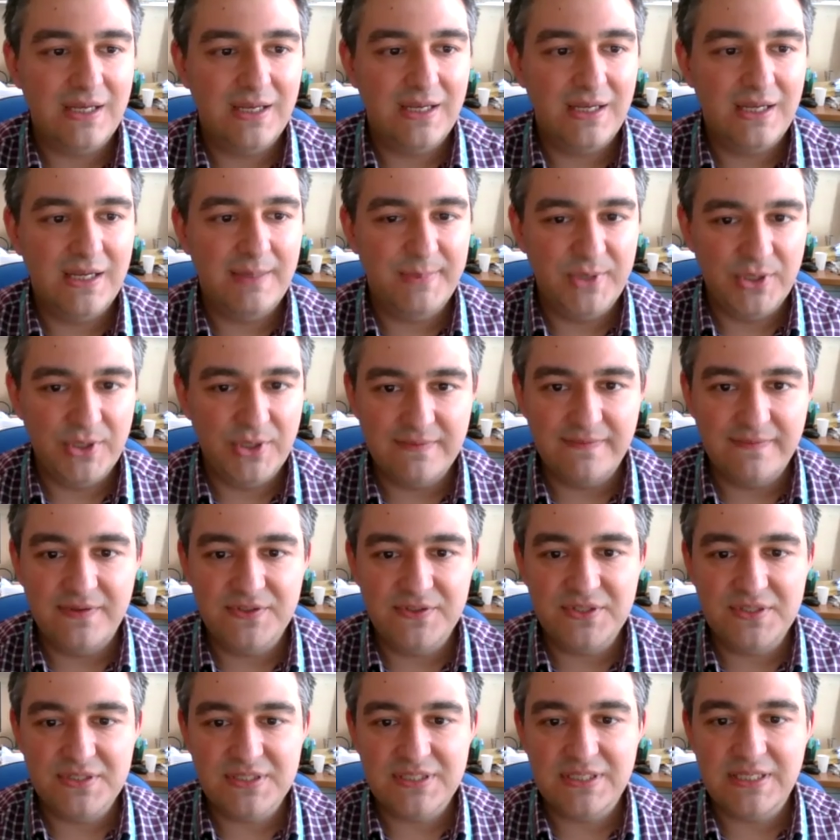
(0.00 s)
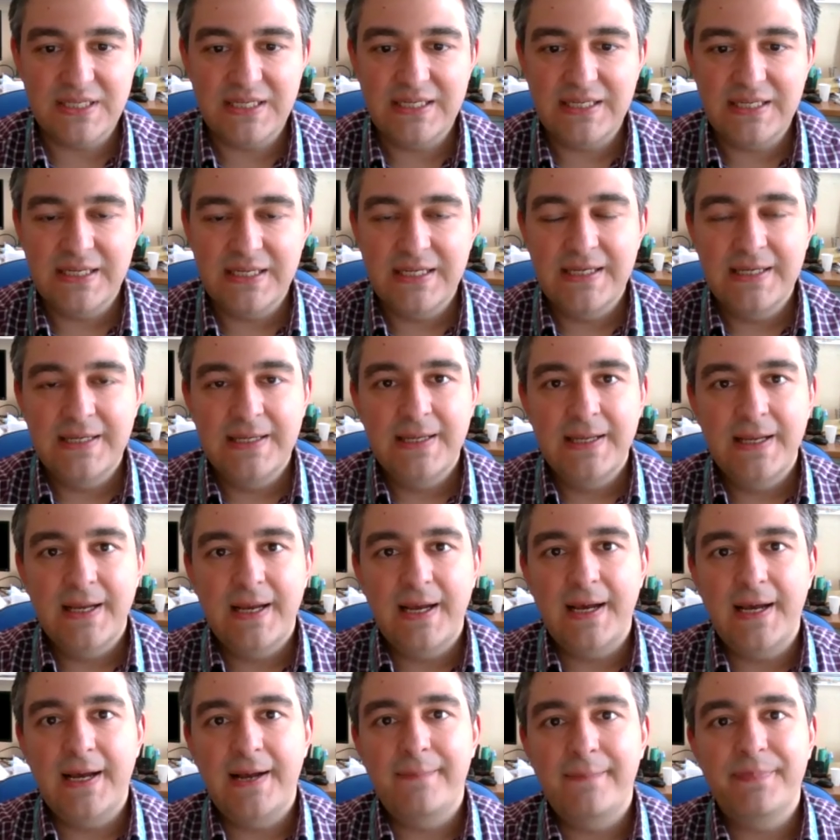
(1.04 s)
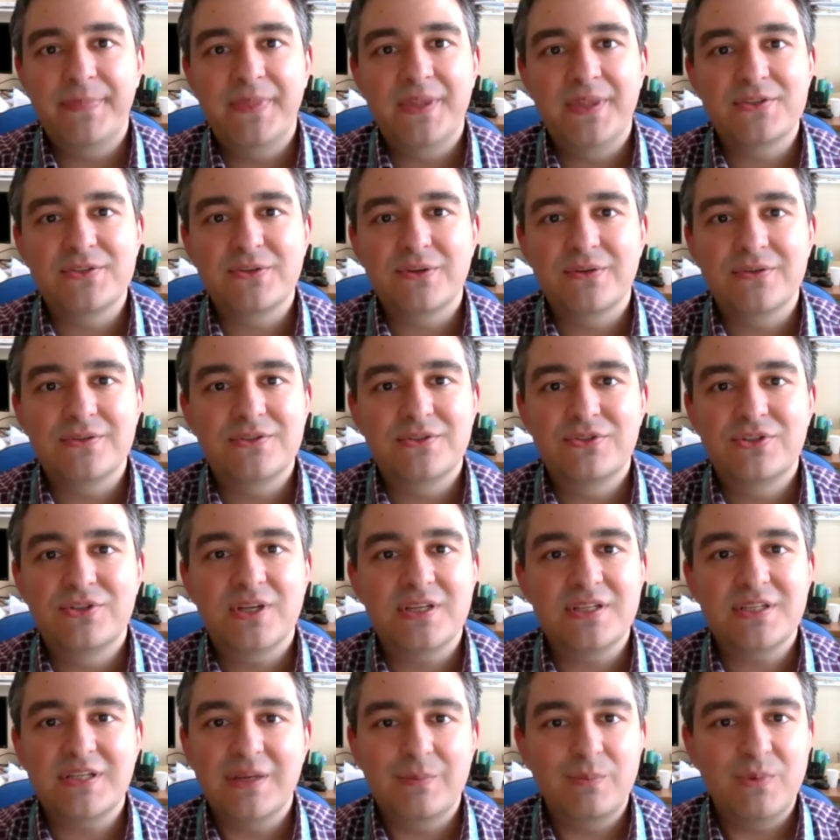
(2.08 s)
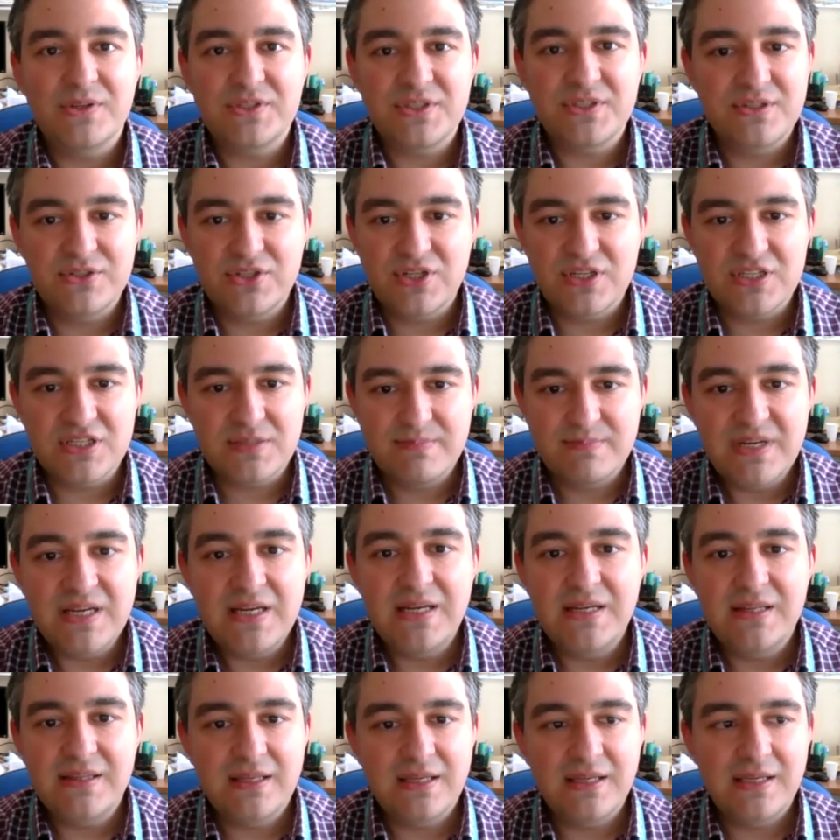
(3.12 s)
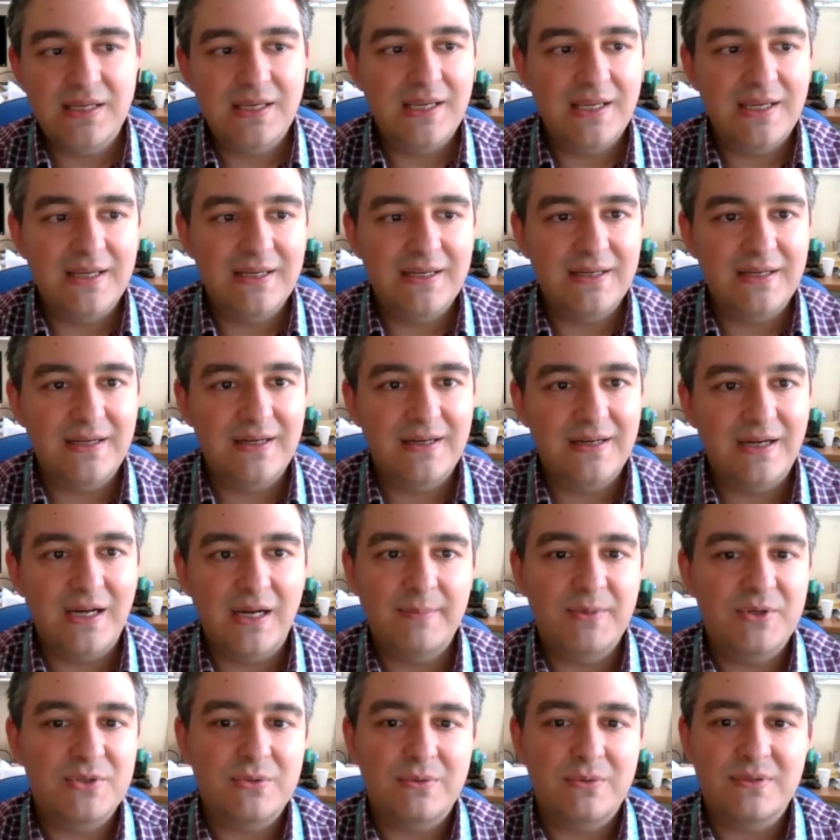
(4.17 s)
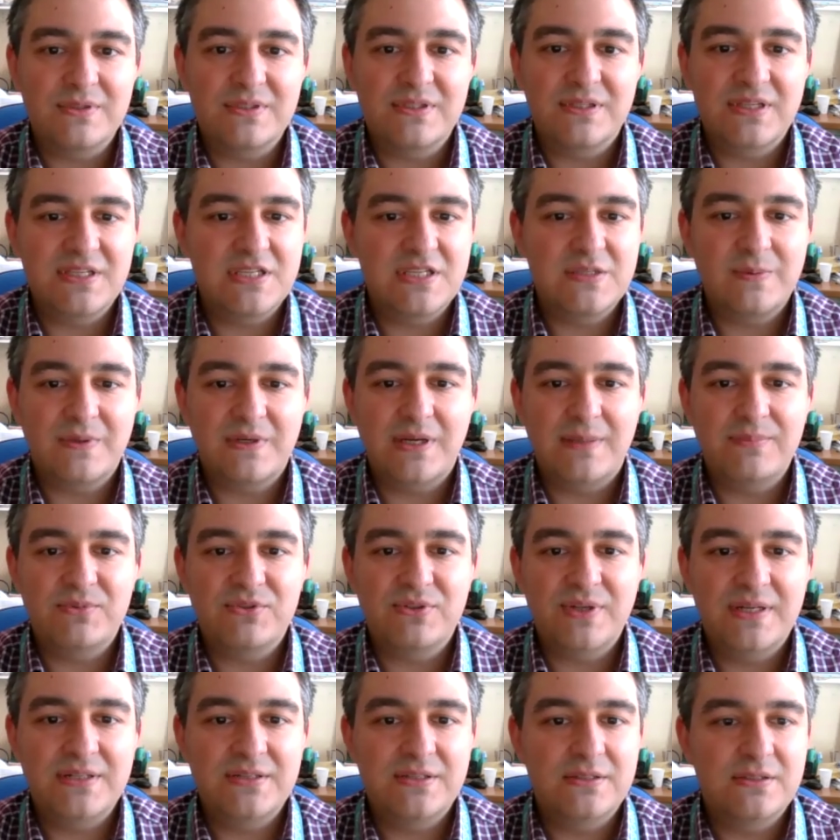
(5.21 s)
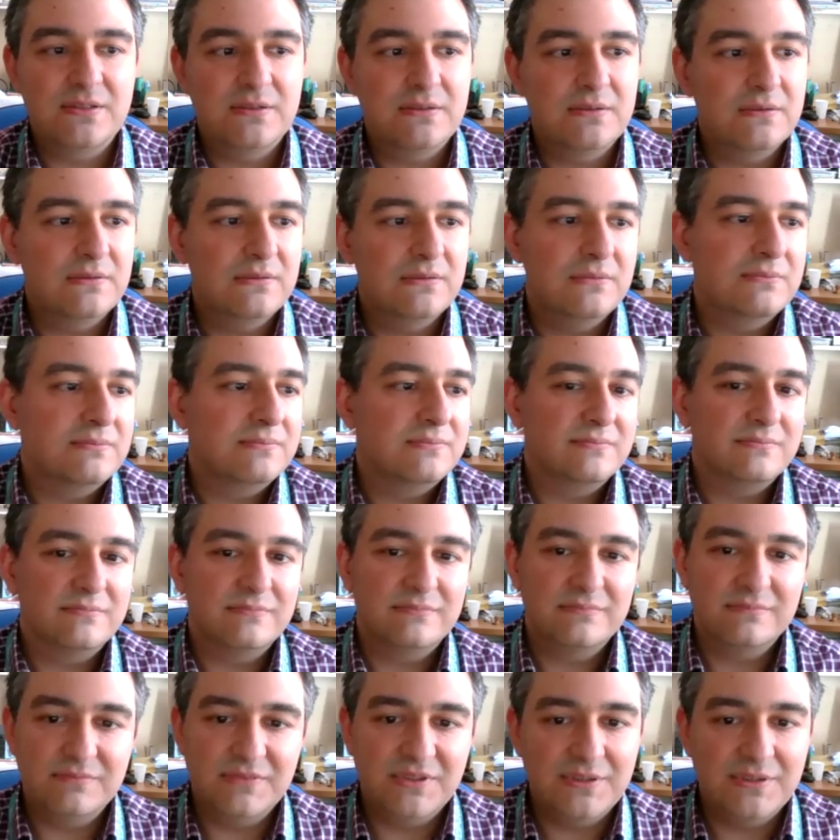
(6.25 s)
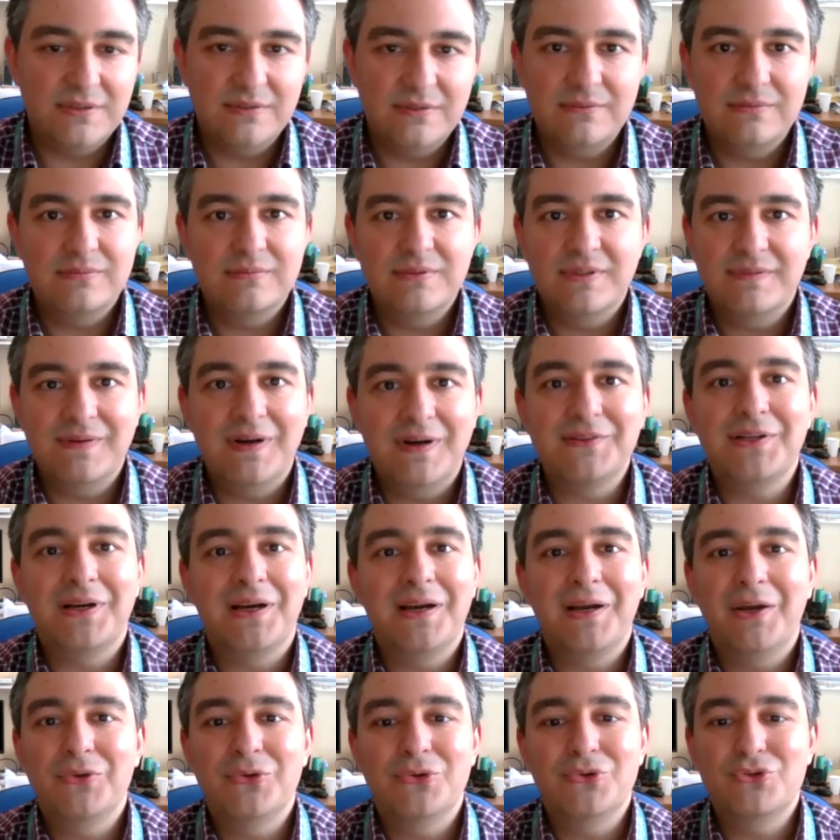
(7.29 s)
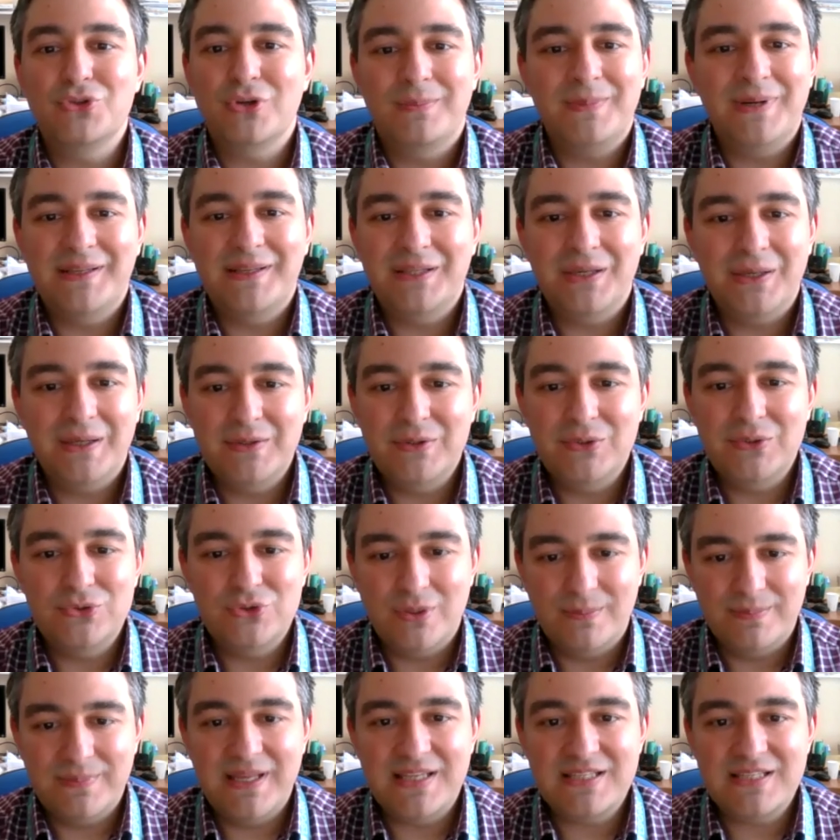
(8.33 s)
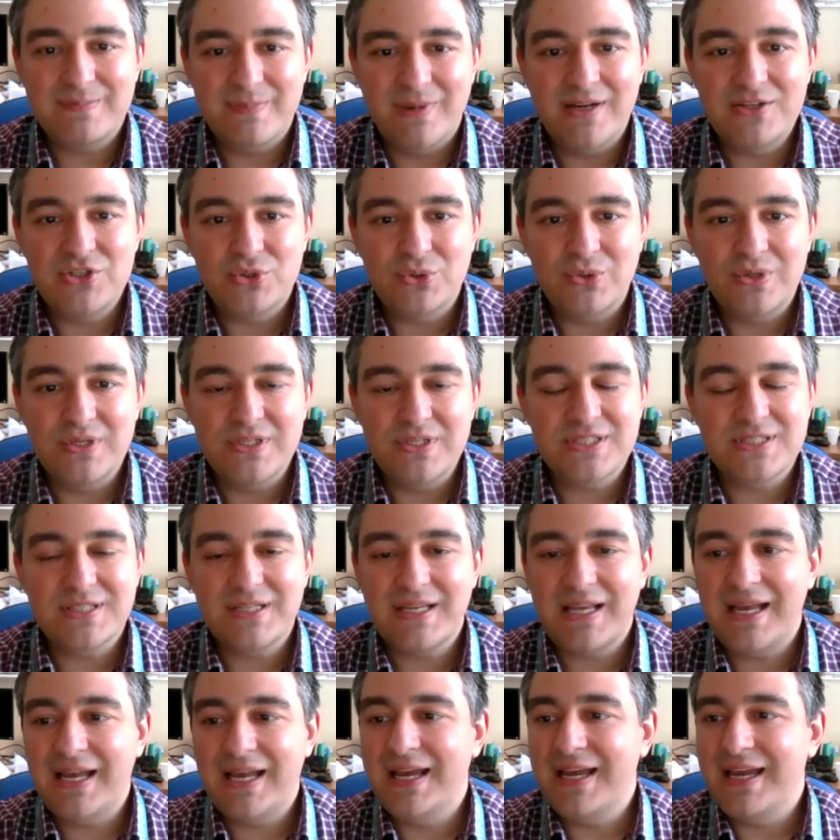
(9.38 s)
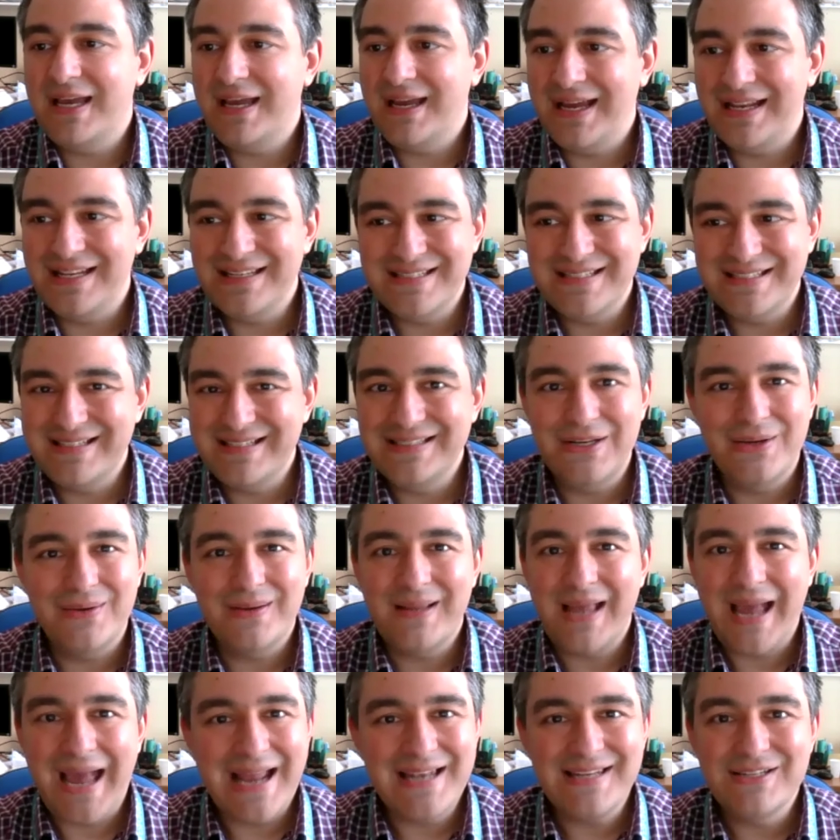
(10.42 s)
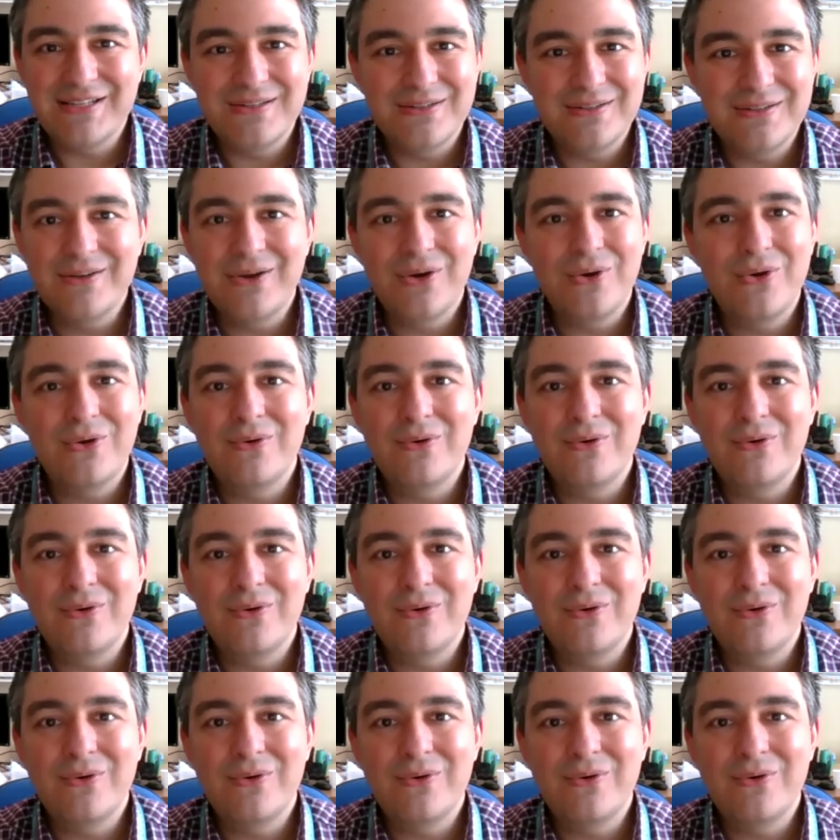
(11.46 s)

immunodeficiency. It wasn't just me thinking, I'm a doctor, this is what I'm trained to do. You know, if I die on the job, I die on the job. That's my choice. And you know,